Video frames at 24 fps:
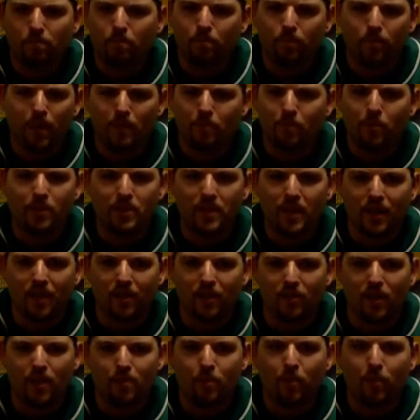in
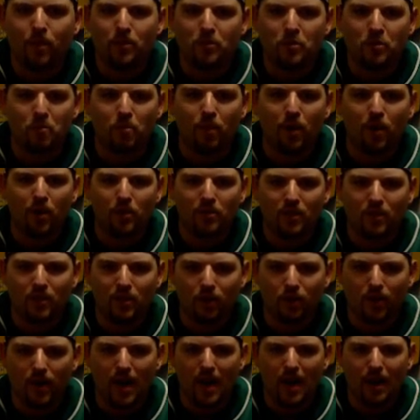particular, he put two balls on the
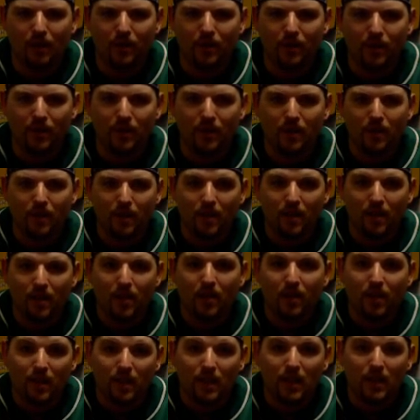ground,
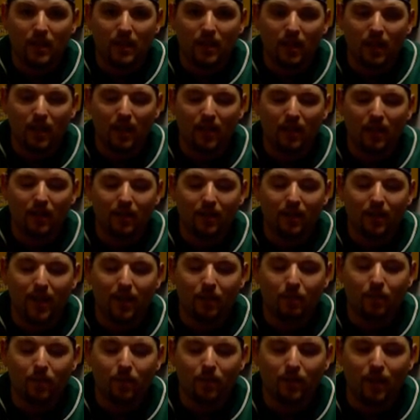and they
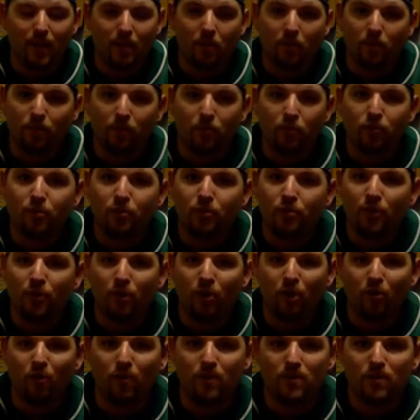were crucial
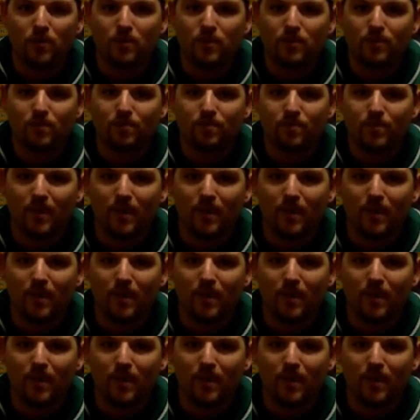turnovers.